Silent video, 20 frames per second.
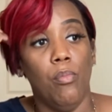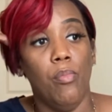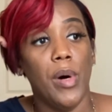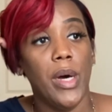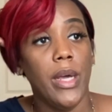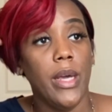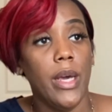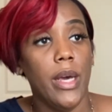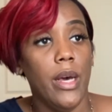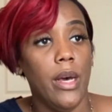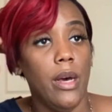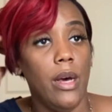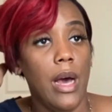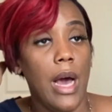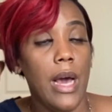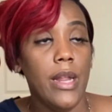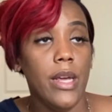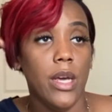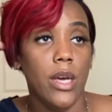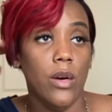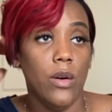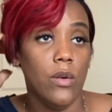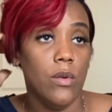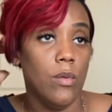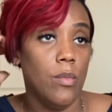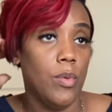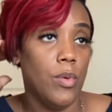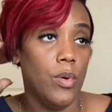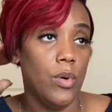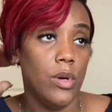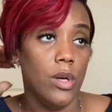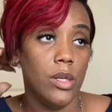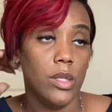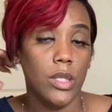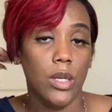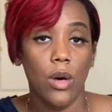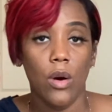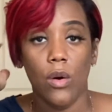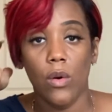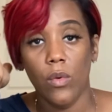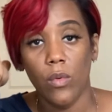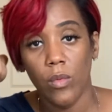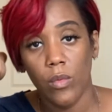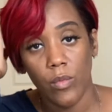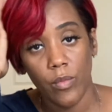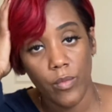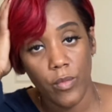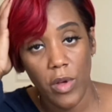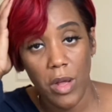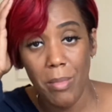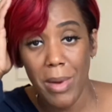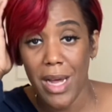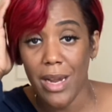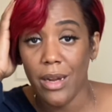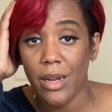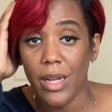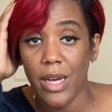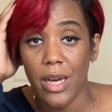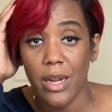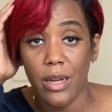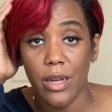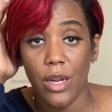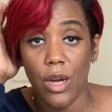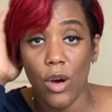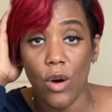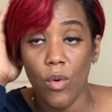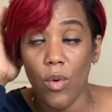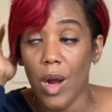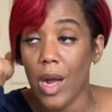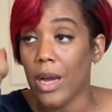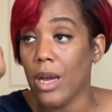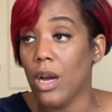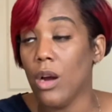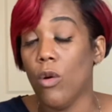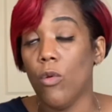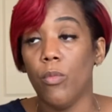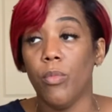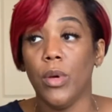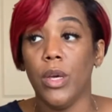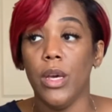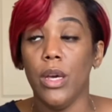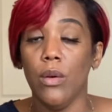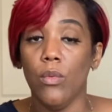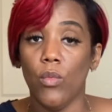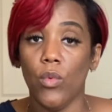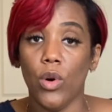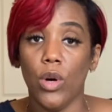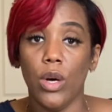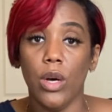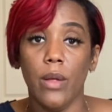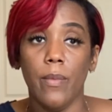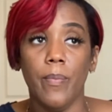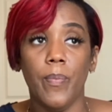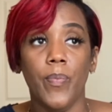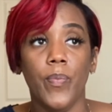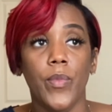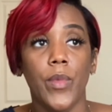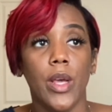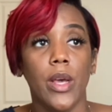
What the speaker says: But yeah, I need help. So anybody in Atlanta know where I can go get one?